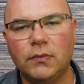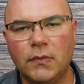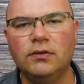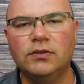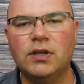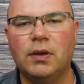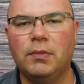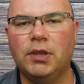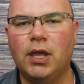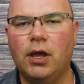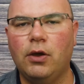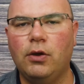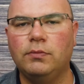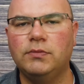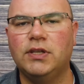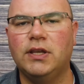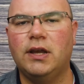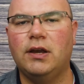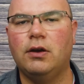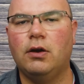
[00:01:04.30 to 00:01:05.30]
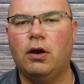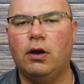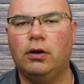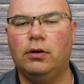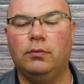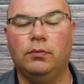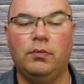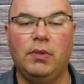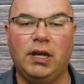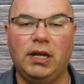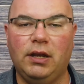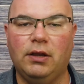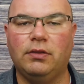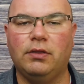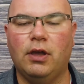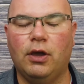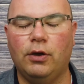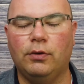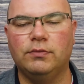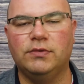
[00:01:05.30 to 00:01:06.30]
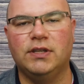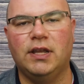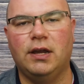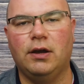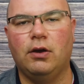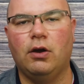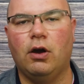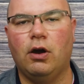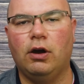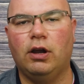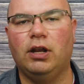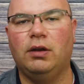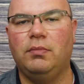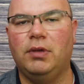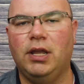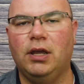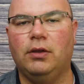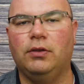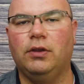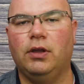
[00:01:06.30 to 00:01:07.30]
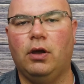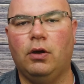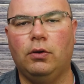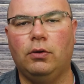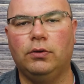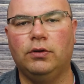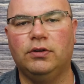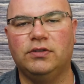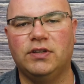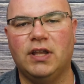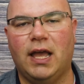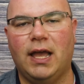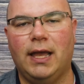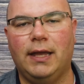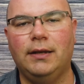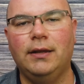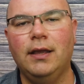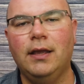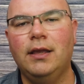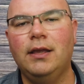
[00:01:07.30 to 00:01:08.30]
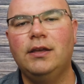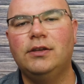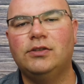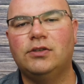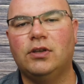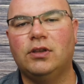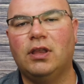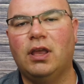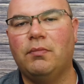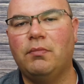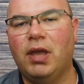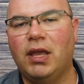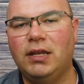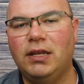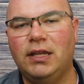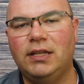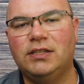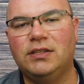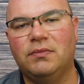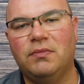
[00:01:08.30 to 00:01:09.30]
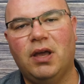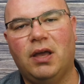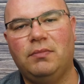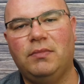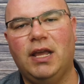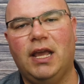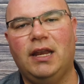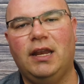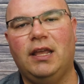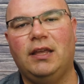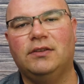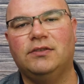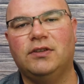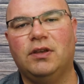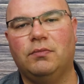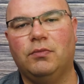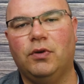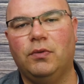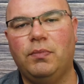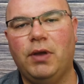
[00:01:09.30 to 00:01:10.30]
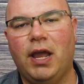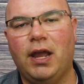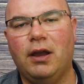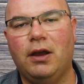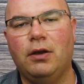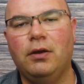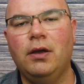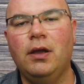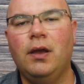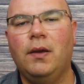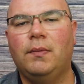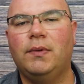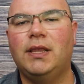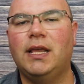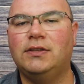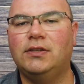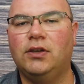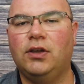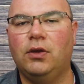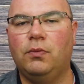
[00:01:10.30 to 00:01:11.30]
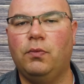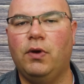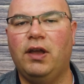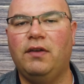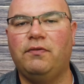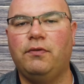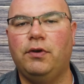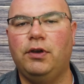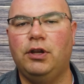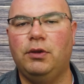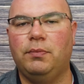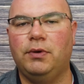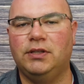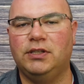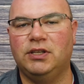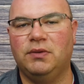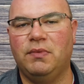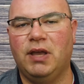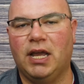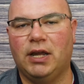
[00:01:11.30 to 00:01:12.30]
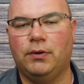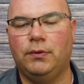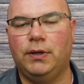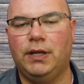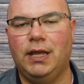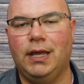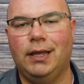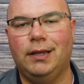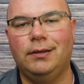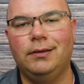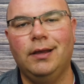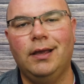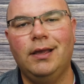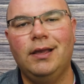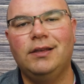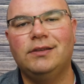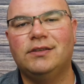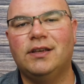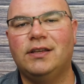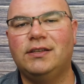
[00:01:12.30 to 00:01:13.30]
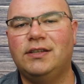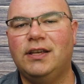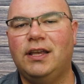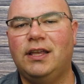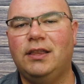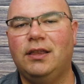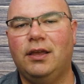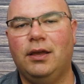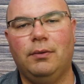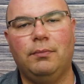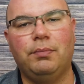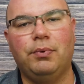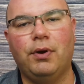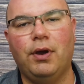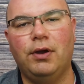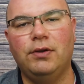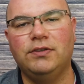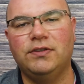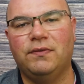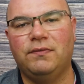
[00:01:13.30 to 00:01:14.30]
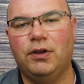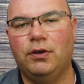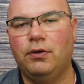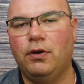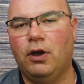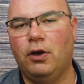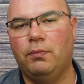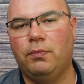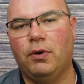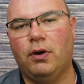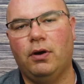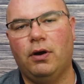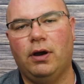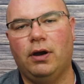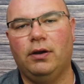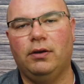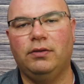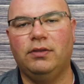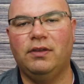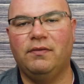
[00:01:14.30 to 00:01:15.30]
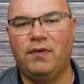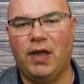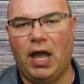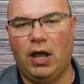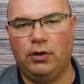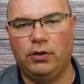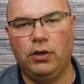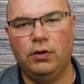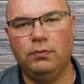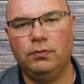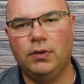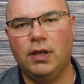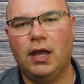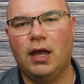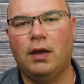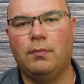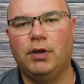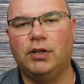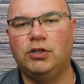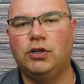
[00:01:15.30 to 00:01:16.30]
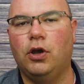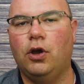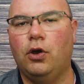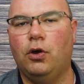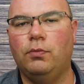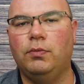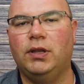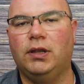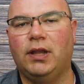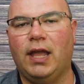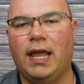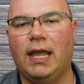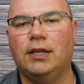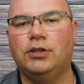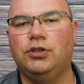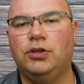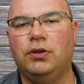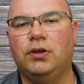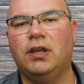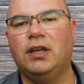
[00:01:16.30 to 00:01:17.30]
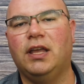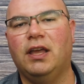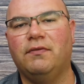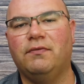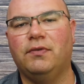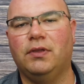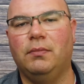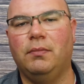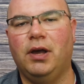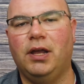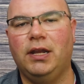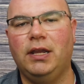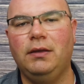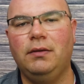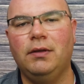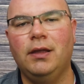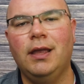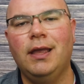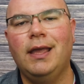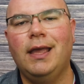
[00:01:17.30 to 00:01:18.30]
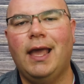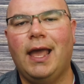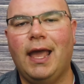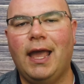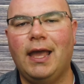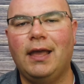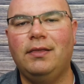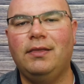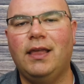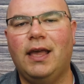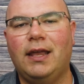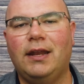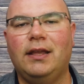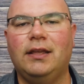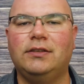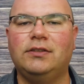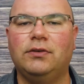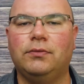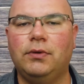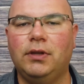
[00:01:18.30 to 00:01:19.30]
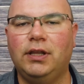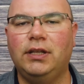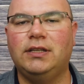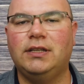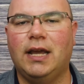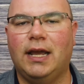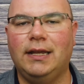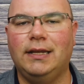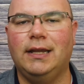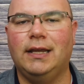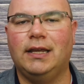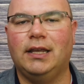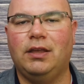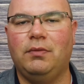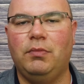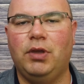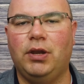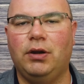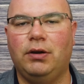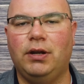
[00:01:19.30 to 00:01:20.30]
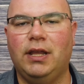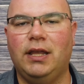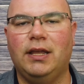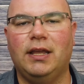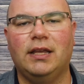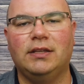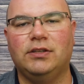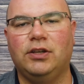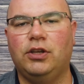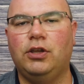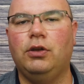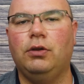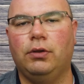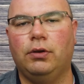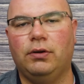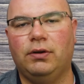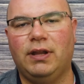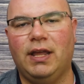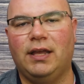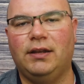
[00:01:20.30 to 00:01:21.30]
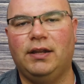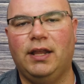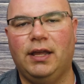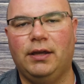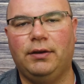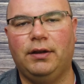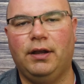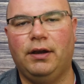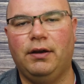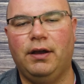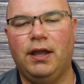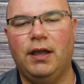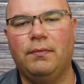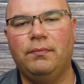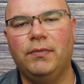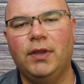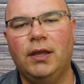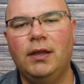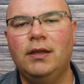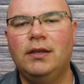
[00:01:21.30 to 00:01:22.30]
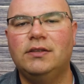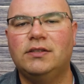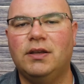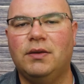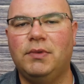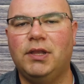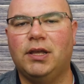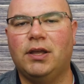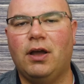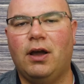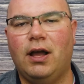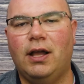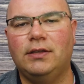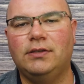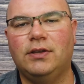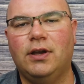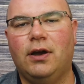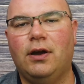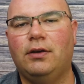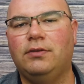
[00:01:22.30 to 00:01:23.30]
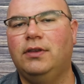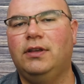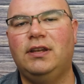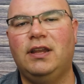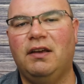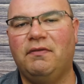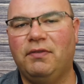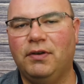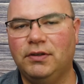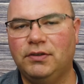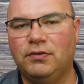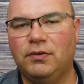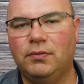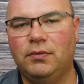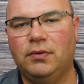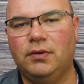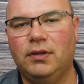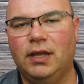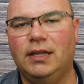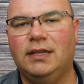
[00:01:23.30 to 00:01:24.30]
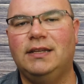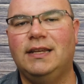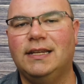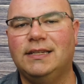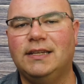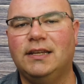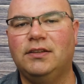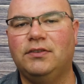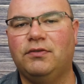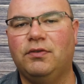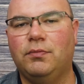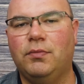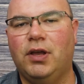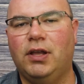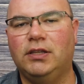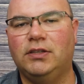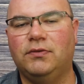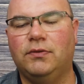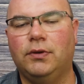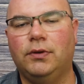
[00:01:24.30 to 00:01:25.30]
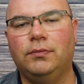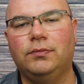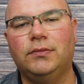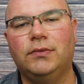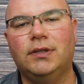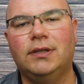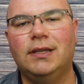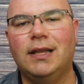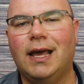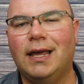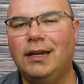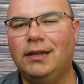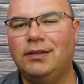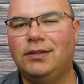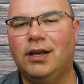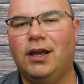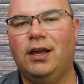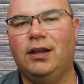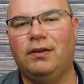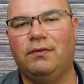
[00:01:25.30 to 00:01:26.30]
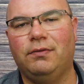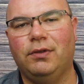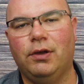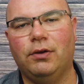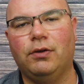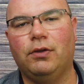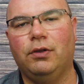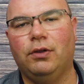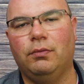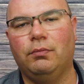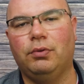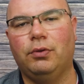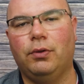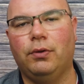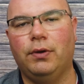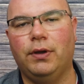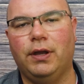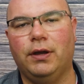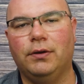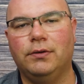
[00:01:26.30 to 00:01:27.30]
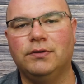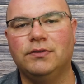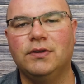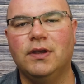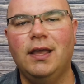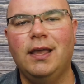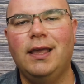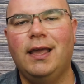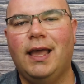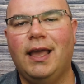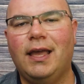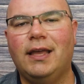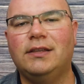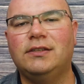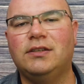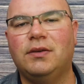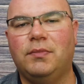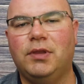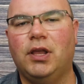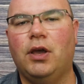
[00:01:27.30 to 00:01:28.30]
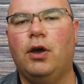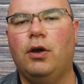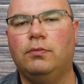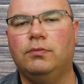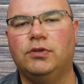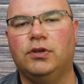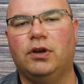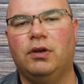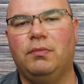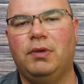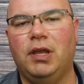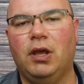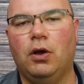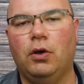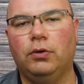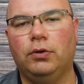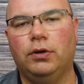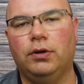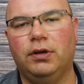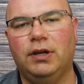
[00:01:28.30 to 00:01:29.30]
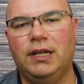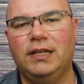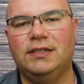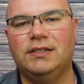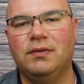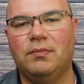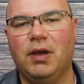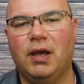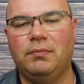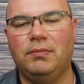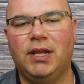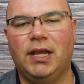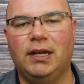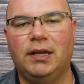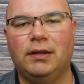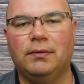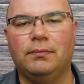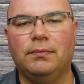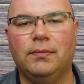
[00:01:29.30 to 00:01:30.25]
Some of the homes there, or many of the homes there, are going to be on the older side. So they may need some updating, some repair, but that's a good way for you to put some equity in. So I'd say the pros of New Hope are the value, how much home and land you can get for the money, and that it's a really tight-knit community and has a cute little downtown area. Some of the cons are the distance from Huntsville, not a ton of local employers, and some of the homes are going to be older and need some updating.